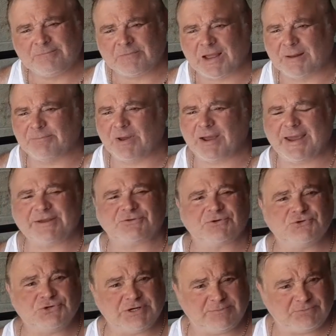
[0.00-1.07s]
I'm not at the
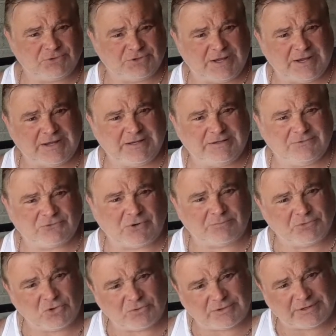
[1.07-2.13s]
gym today, so
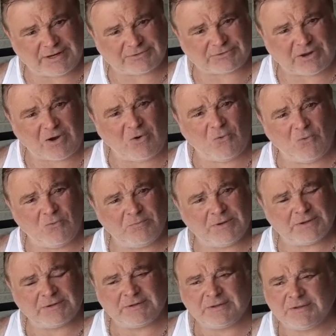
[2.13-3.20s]
I'm doing it at the home.
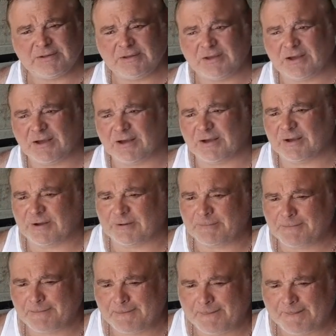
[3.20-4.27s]

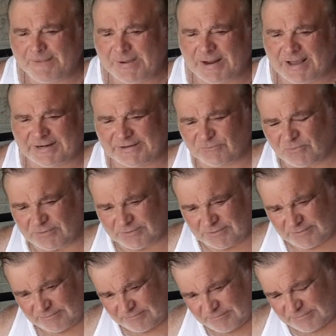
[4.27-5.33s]
I didn't want
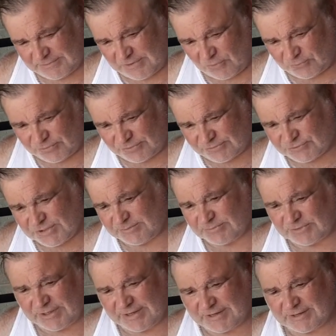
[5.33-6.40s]
to go to the gym
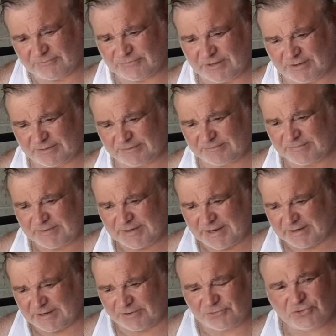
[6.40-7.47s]
today because
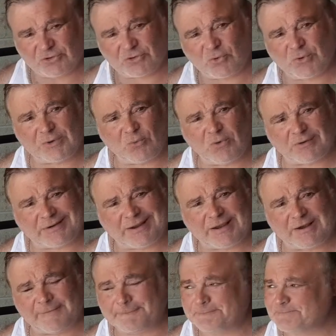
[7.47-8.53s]
I got to do a quick
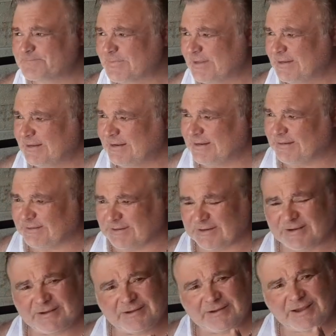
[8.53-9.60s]
workout and
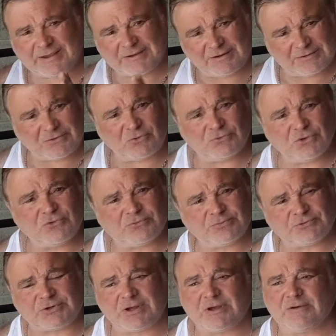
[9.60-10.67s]
I got to go do some
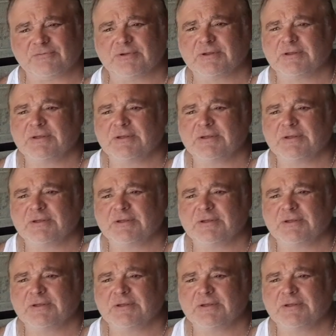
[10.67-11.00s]
stuff.